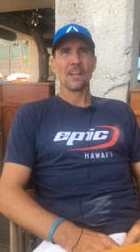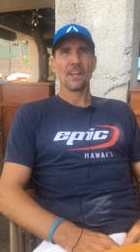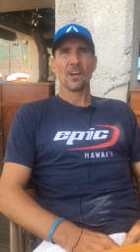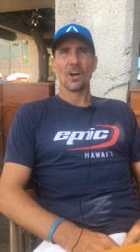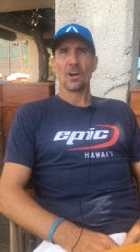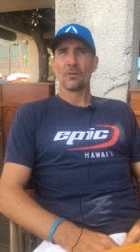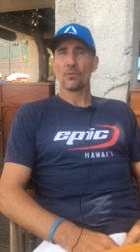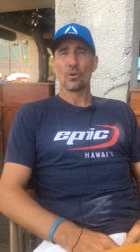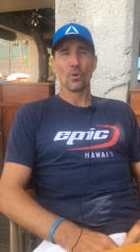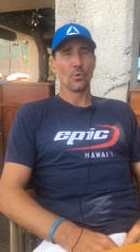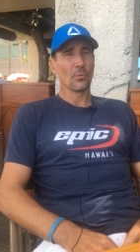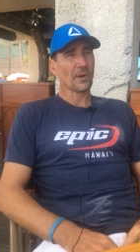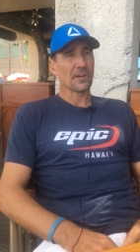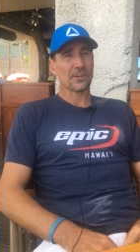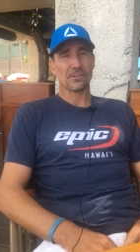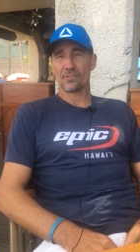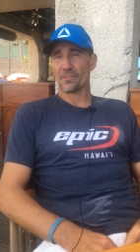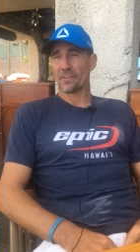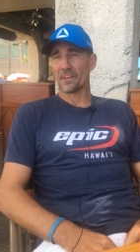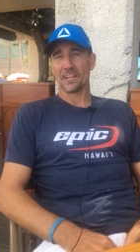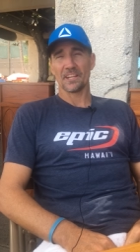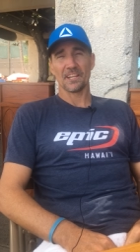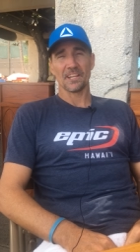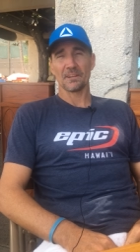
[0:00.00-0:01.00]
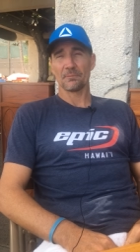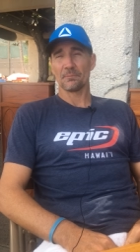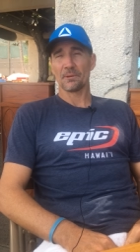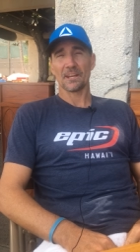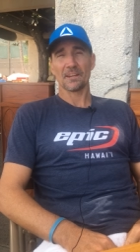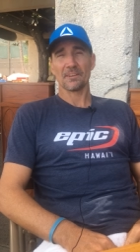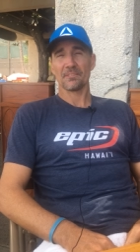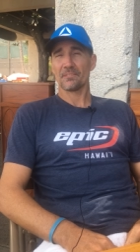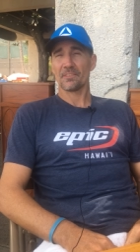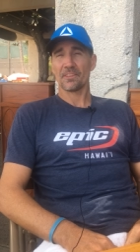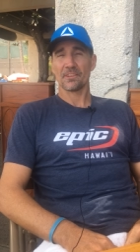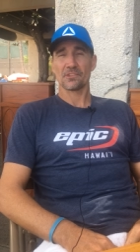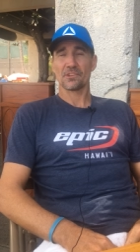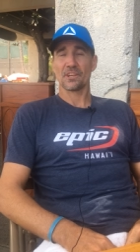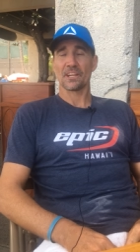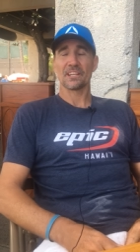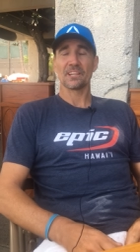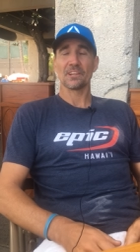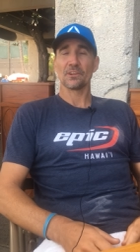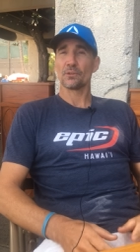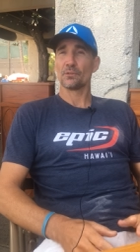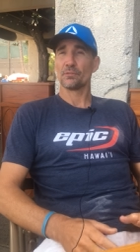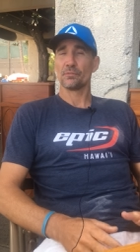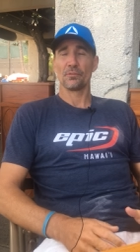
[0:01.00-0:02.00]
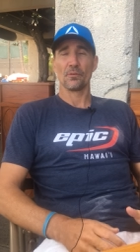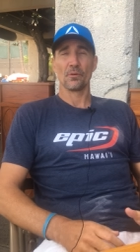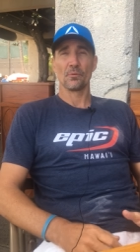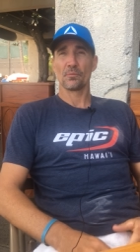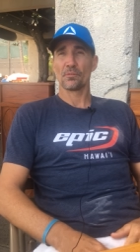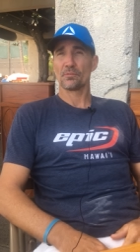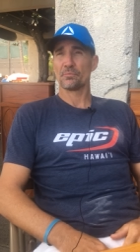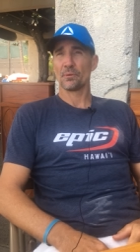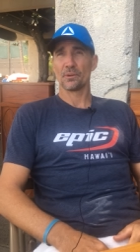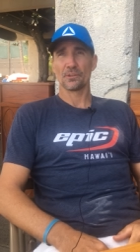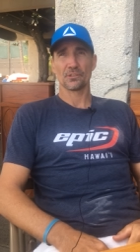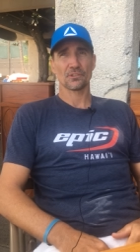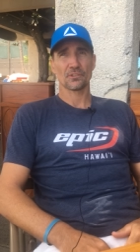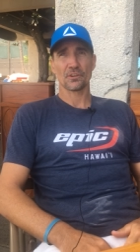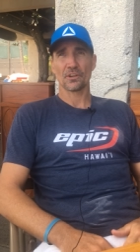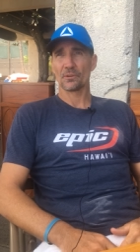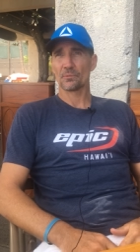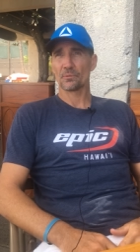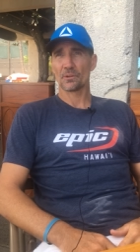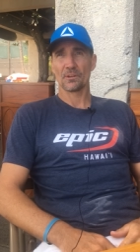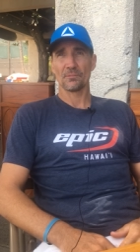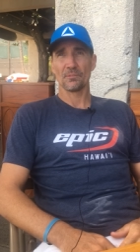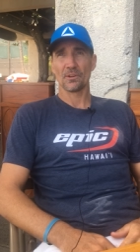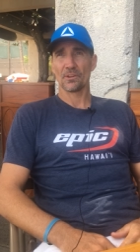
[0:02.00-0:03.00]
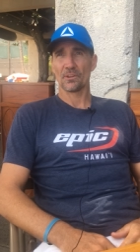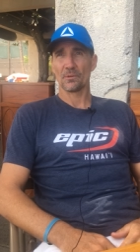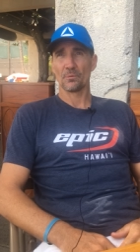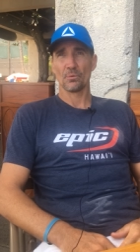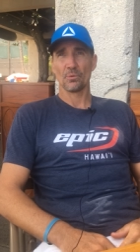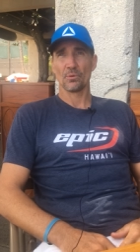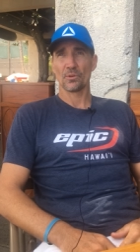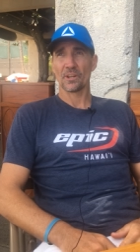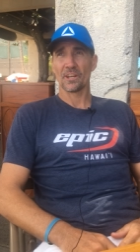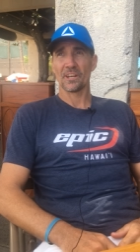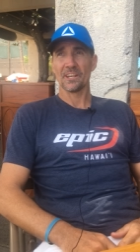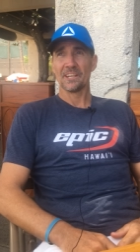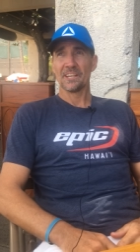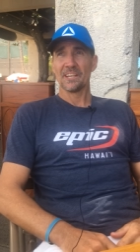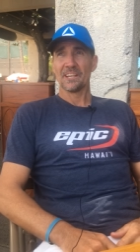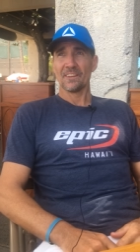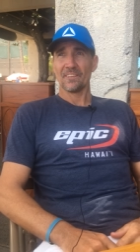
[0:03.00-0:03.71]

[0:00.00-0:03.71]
I'm always thinking about the technical form of my stroke when I'm on the water.